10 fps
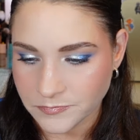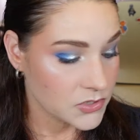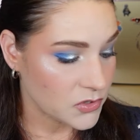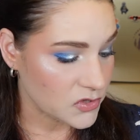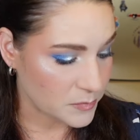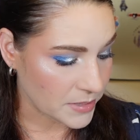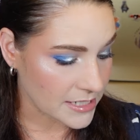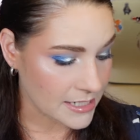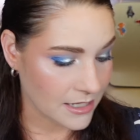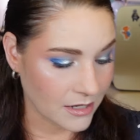So
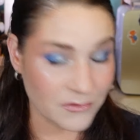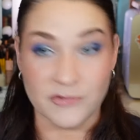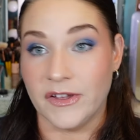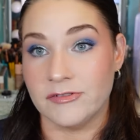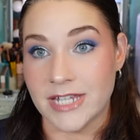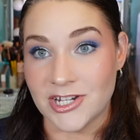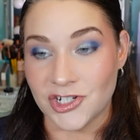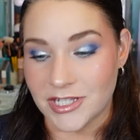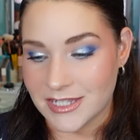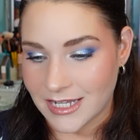speaking of the
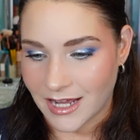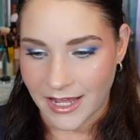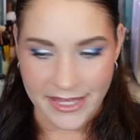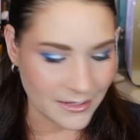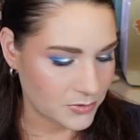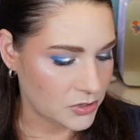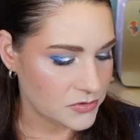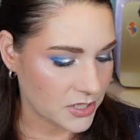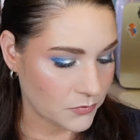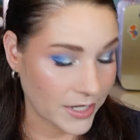foundations that I am
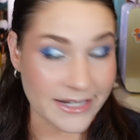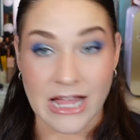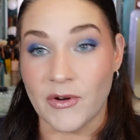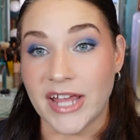using right now,